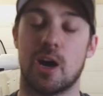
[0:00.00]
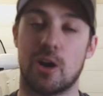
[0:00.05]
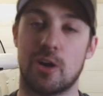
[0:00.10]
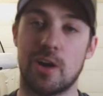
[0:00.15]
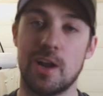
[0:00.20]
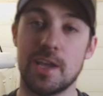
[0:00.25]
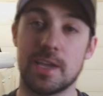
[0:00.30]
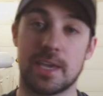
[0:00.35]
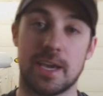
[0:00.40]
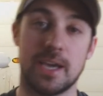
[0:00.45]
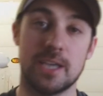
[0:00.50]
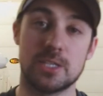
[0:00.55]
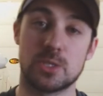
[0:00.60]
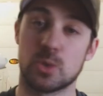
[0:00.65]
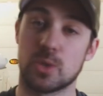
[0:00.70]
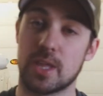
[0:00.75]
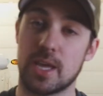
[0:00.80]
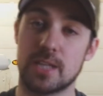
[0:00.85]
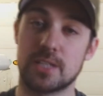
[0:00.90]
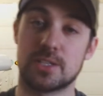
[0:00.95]
All right, guys,
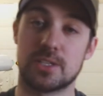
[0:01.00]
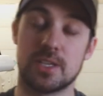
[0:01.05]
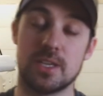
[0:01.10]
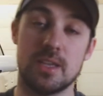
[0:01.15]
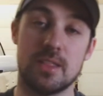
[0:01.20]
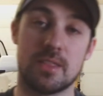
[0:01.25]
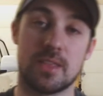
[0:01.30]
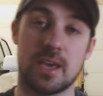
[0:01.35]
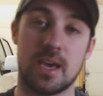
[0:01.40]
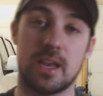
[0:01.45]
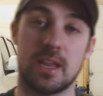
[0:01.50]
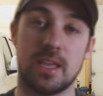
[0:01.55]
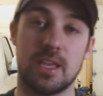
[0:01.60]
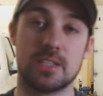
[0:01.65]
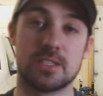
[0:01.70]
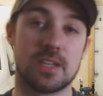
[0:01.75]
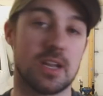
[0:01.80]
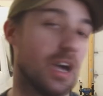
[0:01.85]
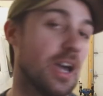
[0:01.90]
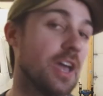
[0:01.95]
so that's it. That
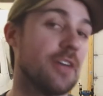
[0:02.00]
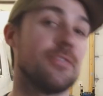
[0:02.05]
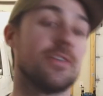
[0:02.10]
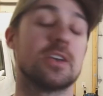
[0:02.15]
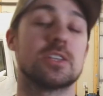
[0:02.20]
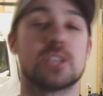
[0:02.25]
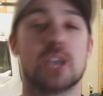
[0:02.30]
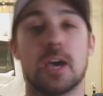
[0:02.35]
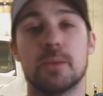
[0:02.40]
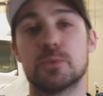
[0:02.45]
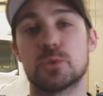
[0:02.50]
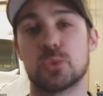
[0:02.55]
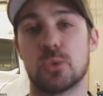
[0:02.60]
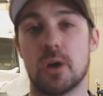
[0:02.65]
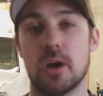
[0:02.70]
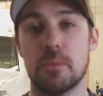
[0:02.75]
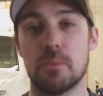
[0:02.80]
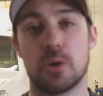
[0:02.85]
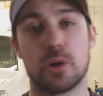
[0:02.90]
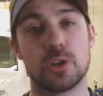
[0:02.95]
is an IFS hub
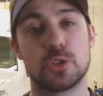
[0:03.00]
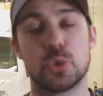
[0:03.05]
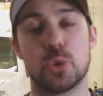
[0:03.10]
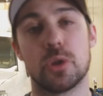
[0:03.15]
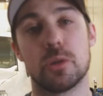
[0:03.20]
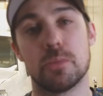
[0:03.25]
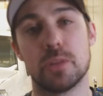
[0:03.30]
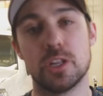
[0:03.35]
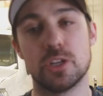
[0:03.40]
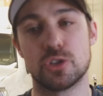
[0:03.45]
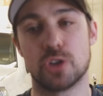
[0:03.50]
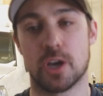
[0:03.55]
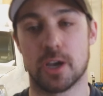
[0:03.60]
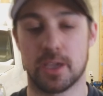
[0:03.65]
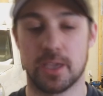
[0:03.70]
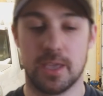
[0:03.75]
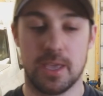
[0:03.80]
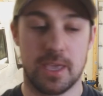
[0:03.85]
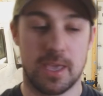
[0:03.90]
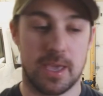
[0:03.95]
swap on a Toyota mini
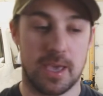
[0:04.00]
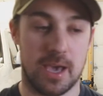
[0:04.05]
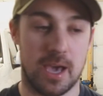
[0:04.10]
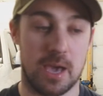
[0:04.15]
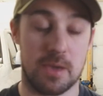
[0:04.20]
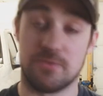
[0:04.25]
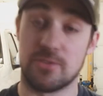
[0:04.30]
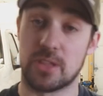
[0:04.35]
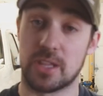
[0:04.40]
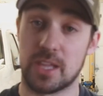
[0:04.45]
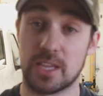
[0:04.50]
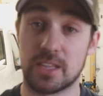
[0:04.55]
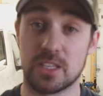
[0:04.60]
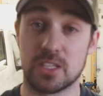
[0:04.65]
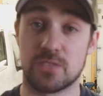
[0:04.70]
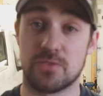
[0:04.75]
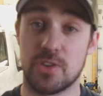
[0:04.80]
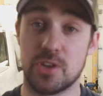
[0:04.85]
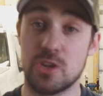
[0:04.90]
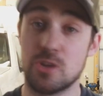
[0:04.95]
truck. Uh, if you like
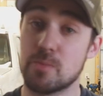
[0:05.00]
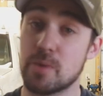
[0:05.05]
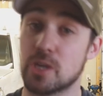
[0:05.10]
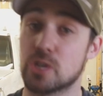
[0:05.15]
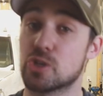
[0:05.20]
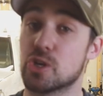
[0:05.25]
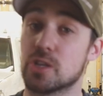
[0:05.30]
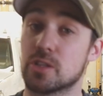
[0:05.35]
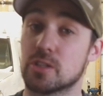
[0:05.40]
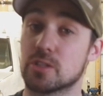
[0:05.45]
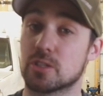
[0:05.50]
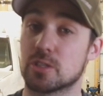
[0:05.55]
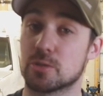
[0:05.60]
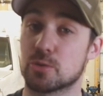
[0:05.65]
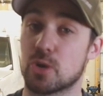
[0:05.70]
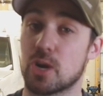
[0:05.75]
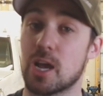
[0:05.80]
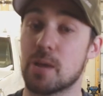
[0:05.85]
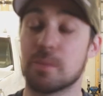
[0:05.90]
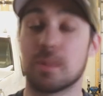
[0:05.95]
this video, make sure you hit the
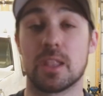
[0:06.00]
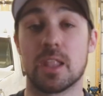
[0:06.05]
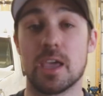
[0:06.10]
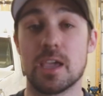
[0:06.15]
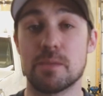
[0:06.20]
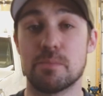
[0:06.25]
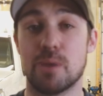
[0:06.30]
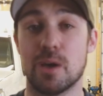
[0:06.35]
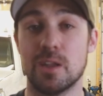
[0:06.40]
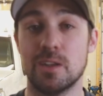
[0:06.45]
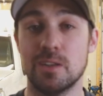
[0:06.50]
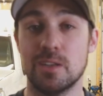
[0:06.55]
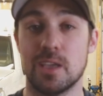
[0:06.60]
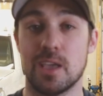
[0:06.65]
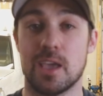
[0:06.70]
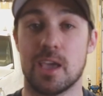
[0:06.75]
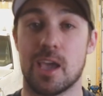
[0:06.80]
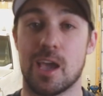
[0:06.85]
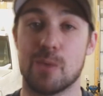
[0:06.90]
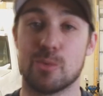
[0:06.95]
subscribe and like button,
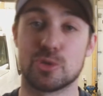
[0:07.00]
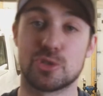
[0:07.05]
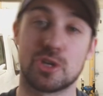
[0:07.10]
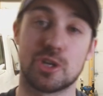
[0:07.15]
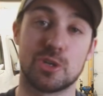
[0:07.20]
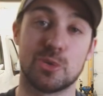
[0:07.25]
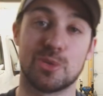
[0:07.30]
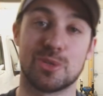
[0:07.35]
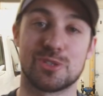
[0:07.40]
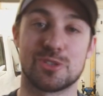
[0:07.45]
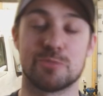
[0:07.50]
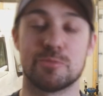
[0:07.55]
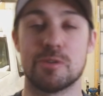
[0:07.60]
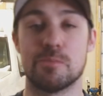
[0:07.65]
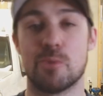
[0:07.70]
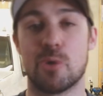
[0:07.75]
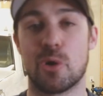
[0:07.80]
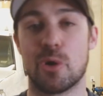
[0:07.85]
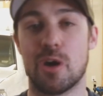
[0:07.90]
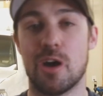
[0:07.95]
and we'll start doing this a little
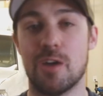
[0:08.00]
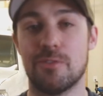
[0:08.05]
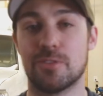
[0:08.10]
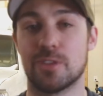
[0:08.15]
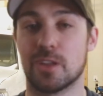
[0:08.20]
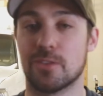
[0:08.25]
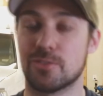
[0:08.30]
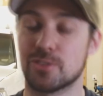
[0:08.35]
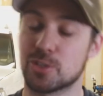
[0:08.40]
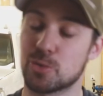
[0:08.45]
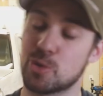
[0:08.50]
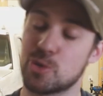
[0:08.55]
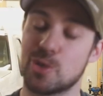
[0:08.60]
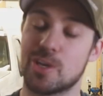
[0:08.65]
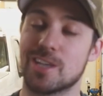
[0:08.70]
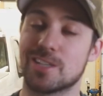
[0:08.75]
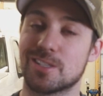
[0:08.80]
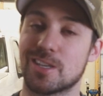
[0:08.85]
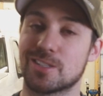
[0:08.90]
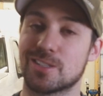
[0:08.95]
bit more often if this is what you
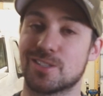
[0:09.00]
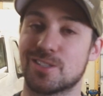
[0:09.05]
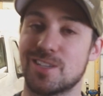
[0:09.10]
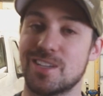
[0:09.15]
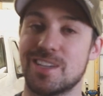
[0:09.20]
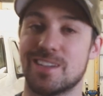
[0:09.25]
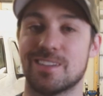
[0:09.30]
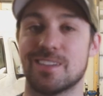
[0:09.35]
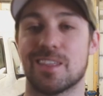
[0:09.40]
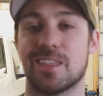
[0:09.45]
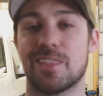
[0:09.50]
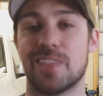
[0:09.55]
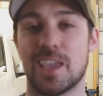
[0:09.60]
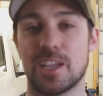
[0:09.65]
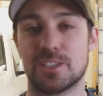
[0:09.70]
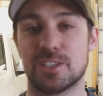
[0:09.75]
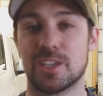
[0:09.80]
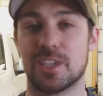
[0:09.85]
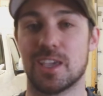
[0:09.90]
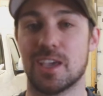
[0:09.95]
guys like to see.
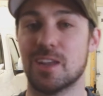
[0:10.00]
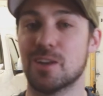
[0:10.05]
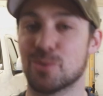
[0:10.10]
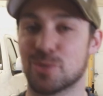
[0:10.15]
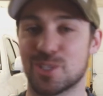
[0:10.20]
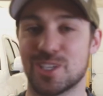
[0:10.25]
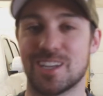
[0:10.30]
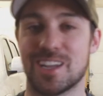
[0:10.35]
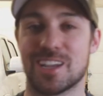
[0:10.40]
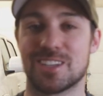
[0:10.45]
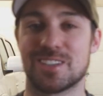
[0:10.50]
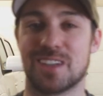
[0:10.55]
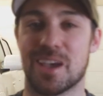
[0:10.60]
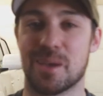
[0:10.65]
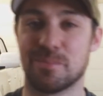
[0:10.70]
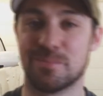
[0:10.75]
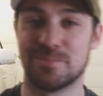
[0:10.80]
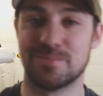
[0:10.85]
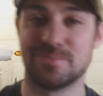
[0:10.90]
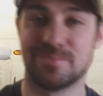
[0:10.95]
Thanks again. We'll see you next
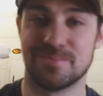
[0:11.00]
time.